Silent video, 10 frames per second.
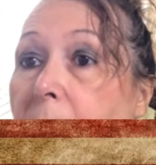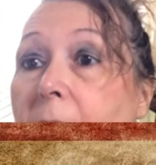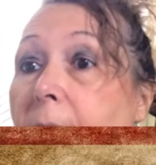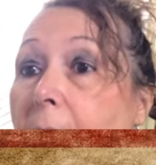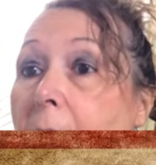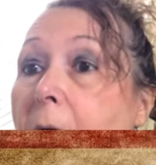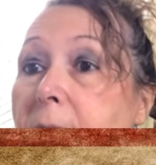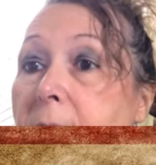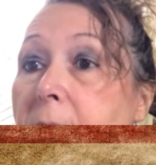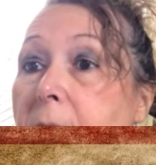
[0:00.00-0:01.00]
Yeah,
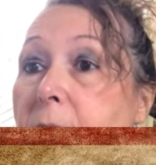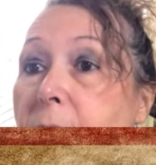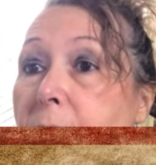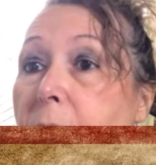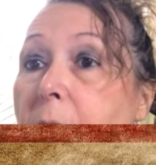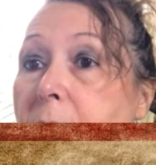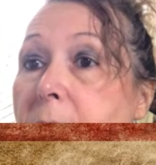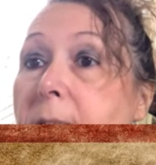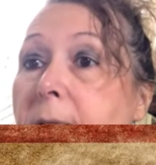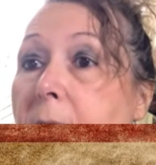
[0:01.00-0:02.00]
I'll send it to you,
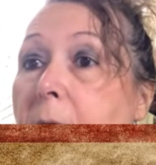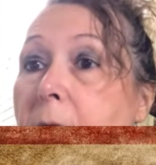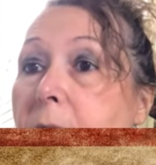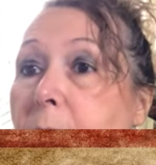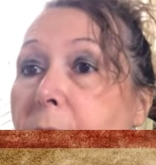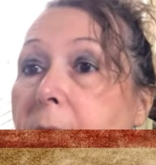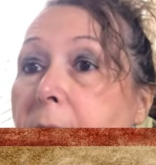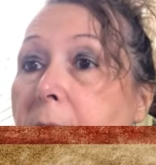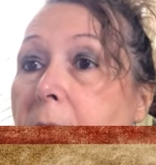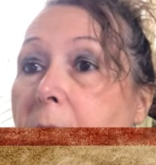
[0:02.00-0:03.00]
Roses, and I'll also put it
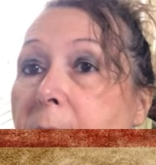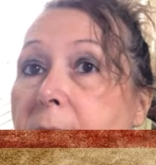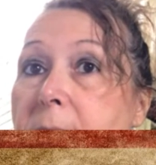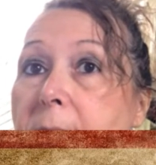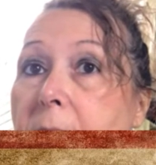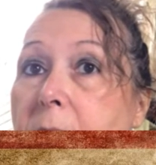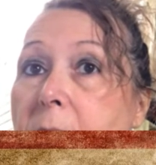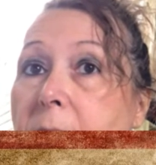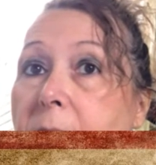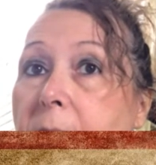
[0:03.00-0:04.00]
in the comment
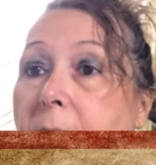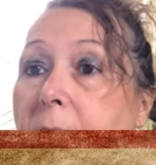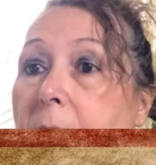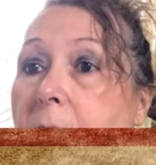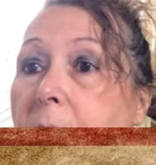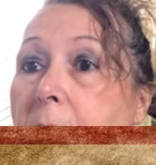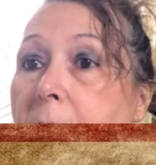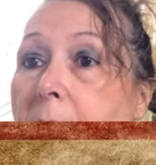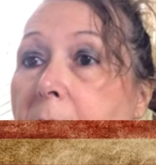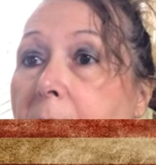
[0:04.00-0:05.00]
section of the video.
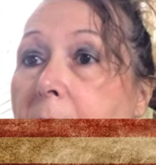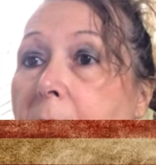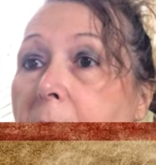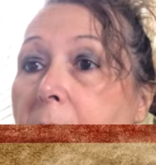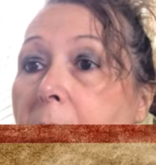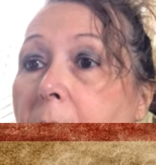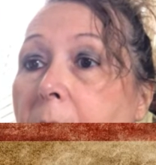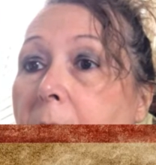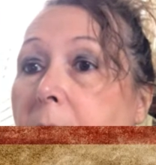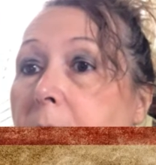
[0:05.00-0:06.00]

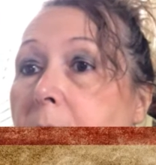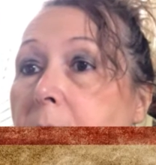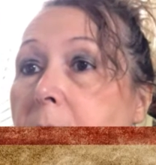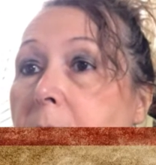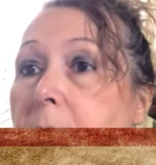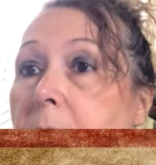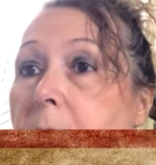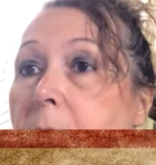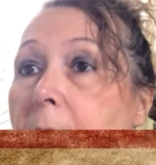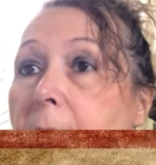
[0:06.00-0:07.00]
And
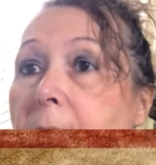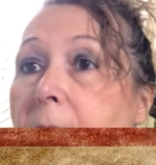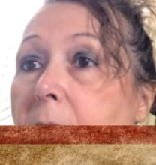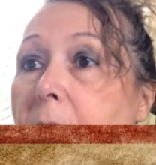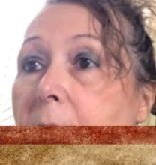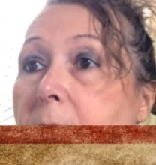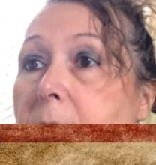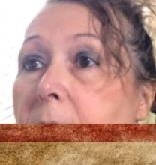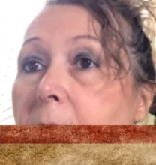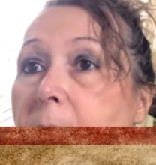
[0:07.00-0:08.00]
I thank you
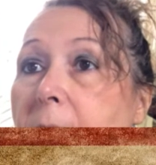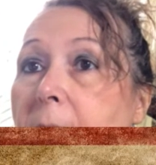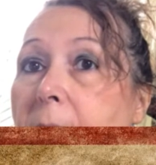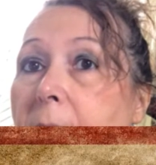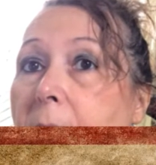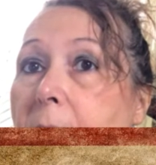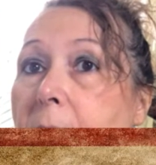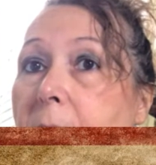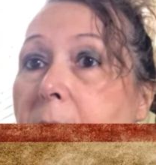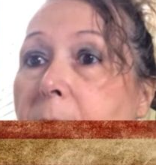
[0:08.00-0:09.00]
guys for coming in. I
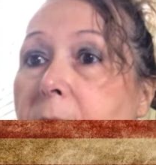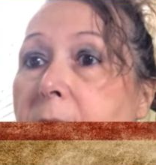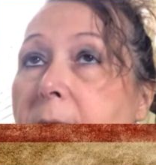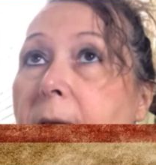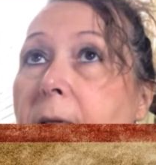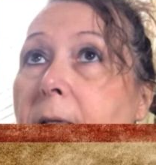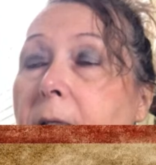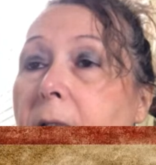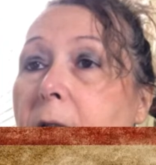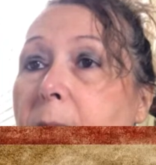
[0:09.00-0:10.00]
really appreciate
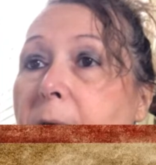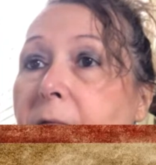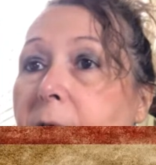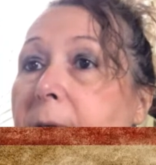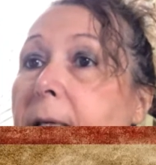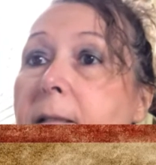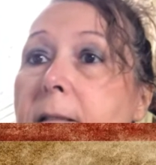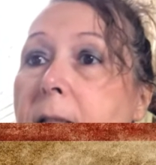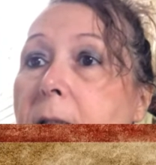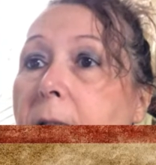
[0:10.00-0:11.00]
it. You're my
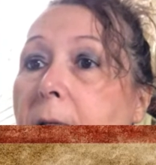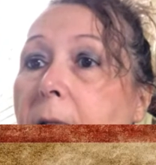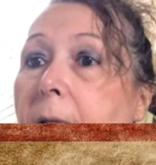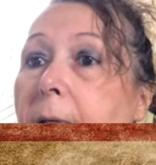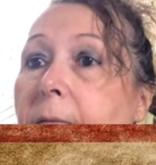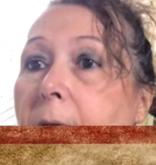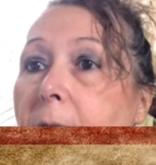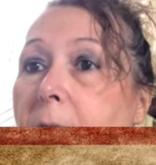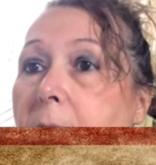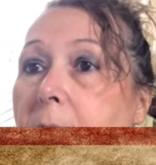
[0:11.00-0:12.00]
friends, and I love you,
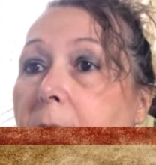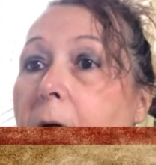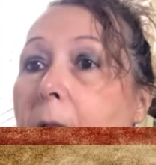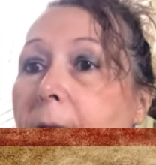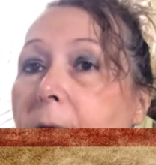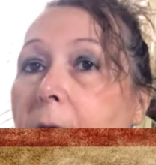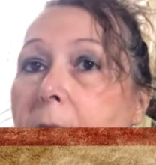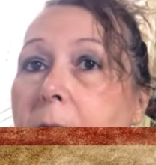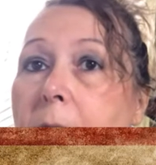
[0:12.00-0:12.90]
all of you.